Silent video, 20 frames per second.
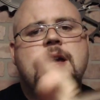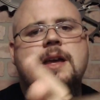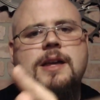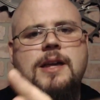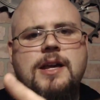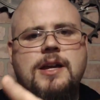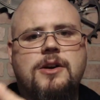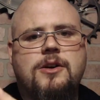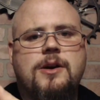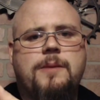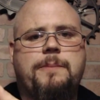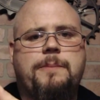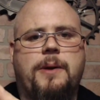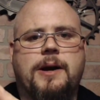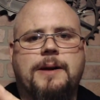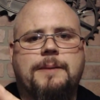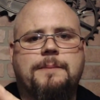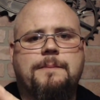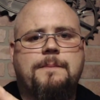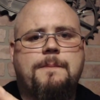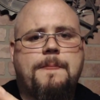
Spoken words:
Get a grip on it.